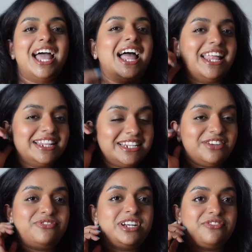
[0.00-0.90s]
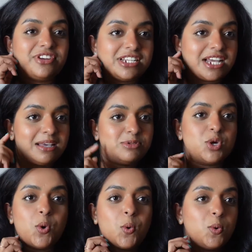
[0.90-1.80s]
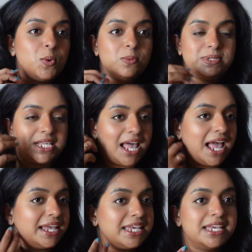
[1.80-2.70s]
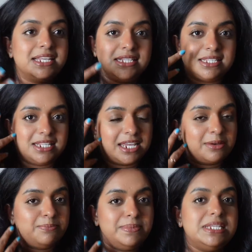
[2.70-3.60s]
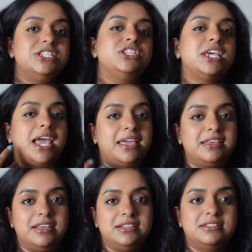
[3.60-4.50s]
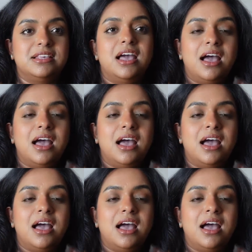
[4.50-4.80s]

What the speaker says: And different types, hoops, hangings, like beachy hangings,